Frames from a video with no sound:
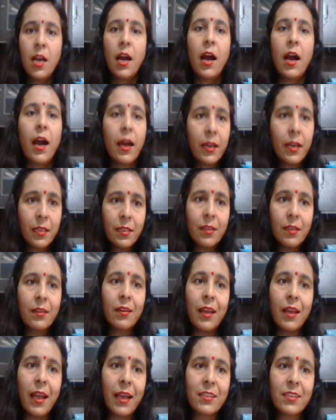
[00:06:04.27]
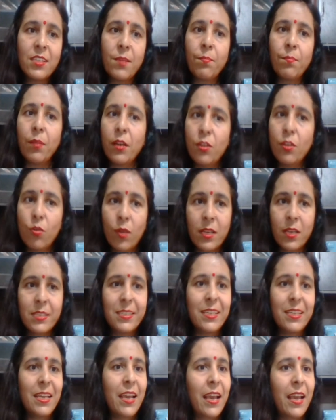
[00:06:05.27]
another example you can
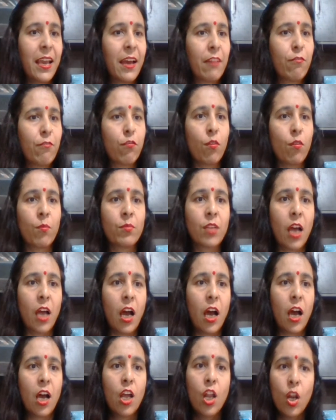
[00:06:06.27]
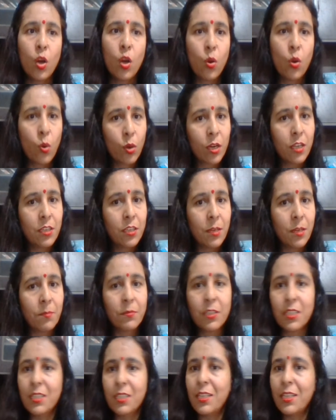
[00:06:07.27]
see here from the logarithm.
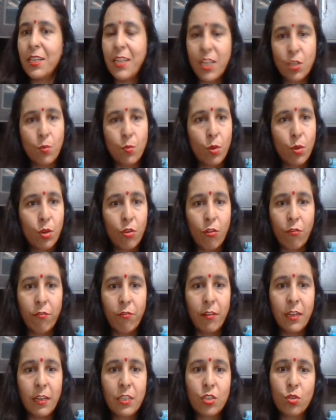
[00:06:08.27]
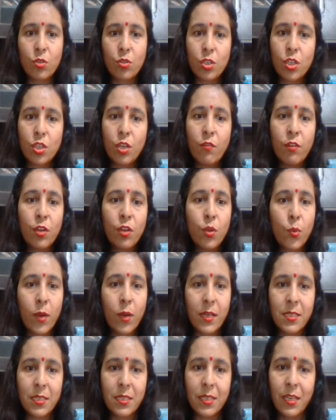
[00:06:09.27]
This is the dashboard of it. So just even you
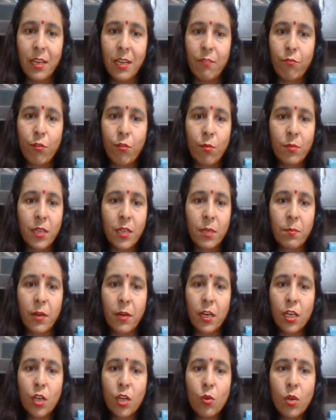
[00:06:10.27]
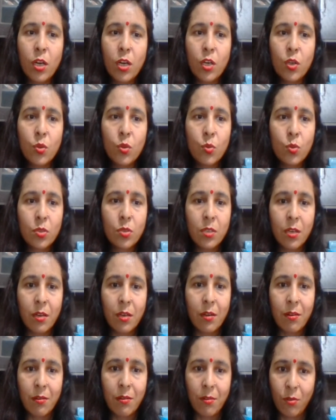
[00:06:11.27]
can see from that particular
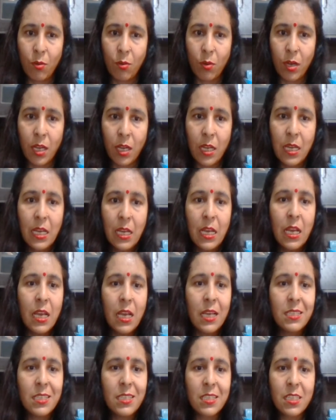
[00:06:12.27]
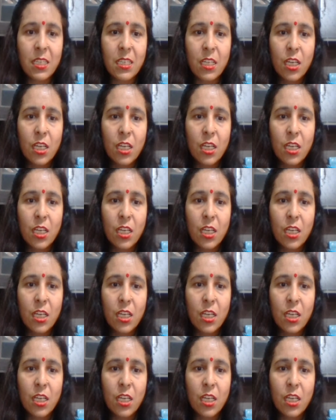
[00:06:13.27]
user, okay, it just